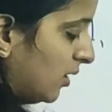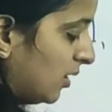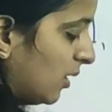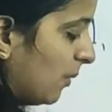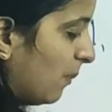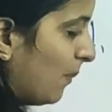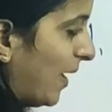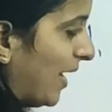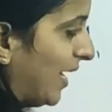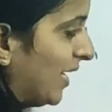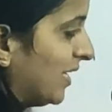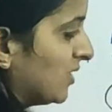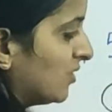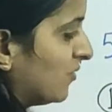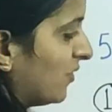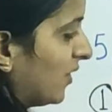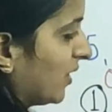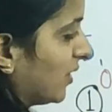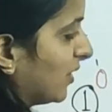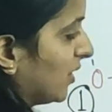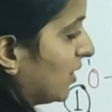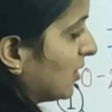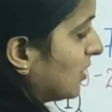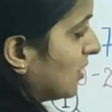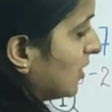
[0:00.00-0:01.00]
the balance
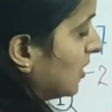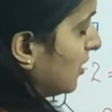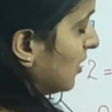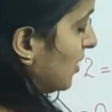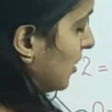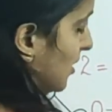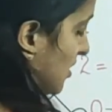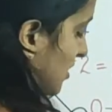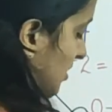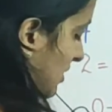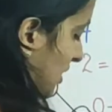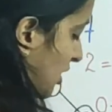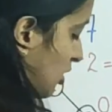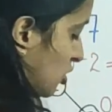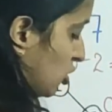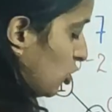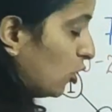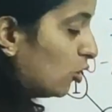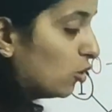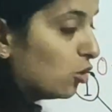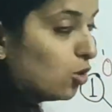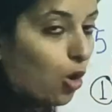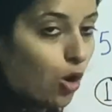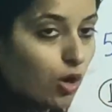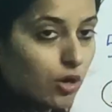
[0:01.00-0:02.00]
factor is in this range
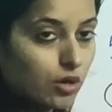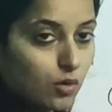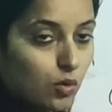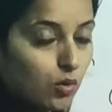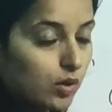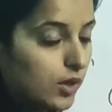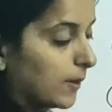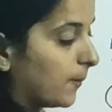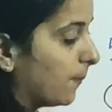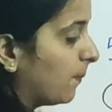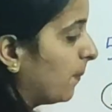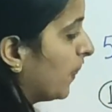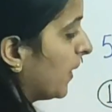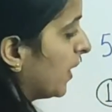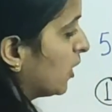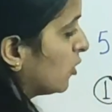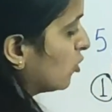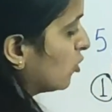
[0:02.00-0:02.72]
or not. Okay,